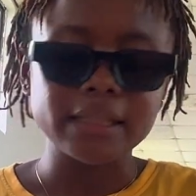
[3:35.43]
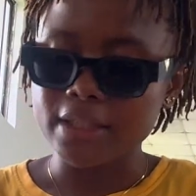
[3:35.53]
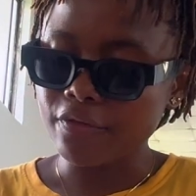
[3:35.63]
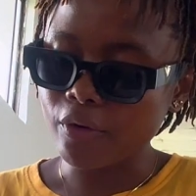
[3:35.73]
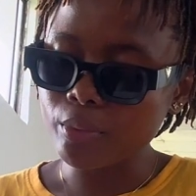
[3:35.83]

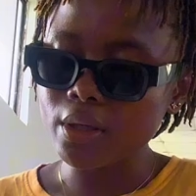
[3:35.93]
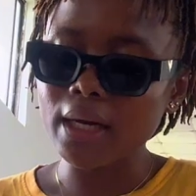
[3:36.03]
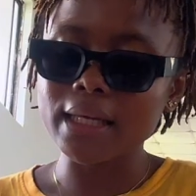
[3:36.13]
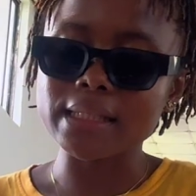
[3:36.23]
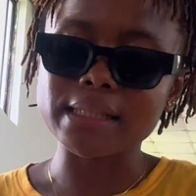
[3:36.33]
The
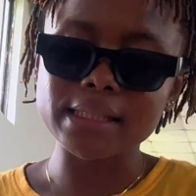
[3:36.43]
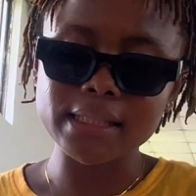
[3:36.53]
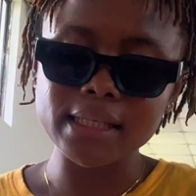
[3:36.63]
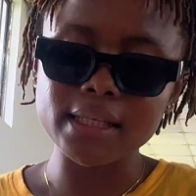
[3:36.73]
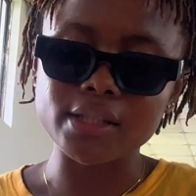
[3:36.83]
formula is
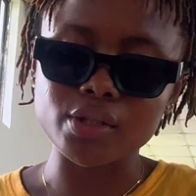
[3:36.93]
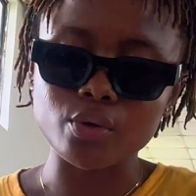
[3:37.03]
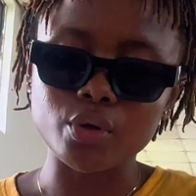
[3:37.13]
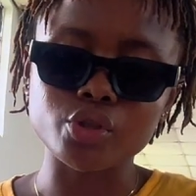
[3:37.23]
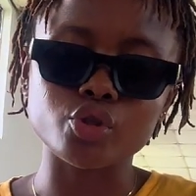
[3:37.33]
C is
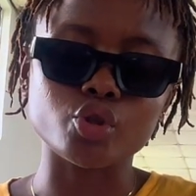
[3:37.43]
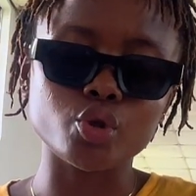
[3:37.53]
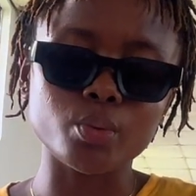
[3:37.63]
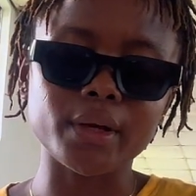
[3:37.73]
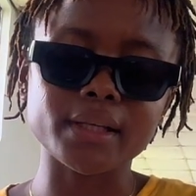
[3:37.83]
equal to
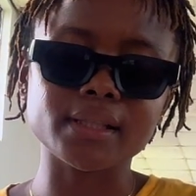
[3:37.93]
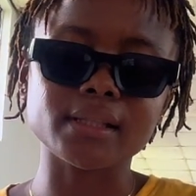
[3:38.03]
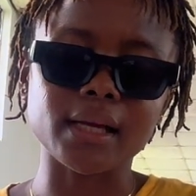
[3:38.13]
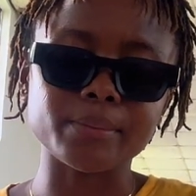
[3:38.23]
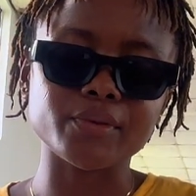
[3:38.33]
UX
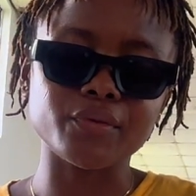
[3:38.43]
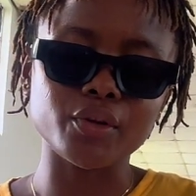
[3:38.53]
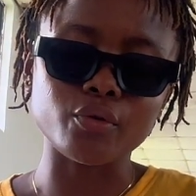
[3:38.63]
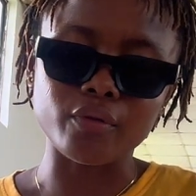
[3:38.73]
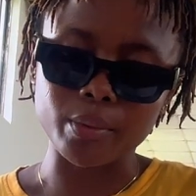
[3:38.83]
times
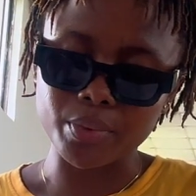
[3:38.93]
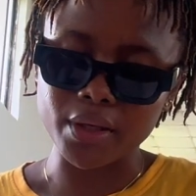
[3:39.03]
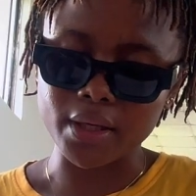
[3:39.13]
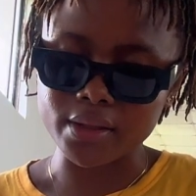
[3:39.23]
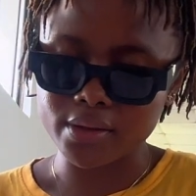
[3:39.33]
V over
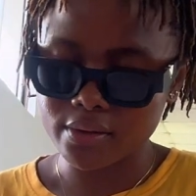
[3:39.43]
PX.